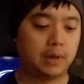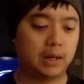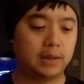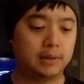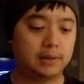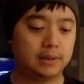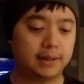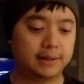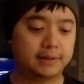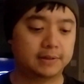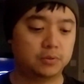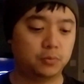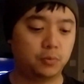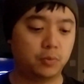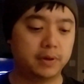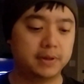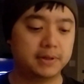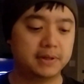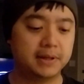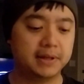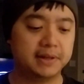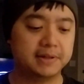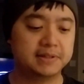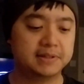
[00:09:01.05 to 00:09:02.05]
I'd like to
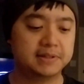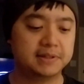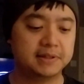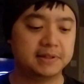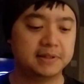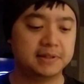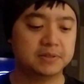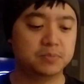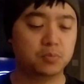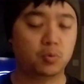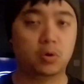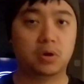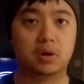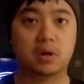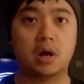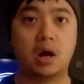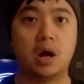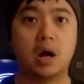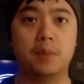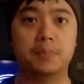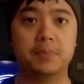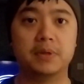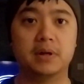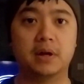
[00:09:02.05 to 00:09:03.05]
one day see these more
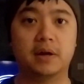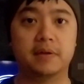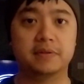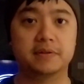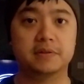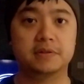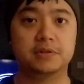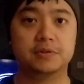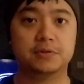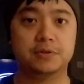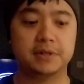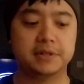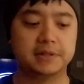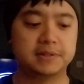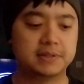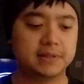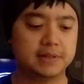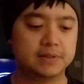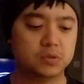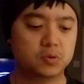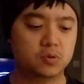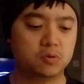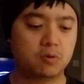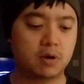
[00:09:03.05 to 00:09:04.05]
common on the streets
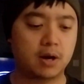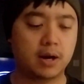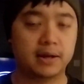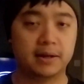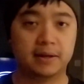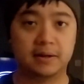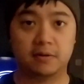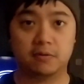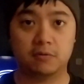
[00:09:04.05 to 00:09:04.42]
as we're riding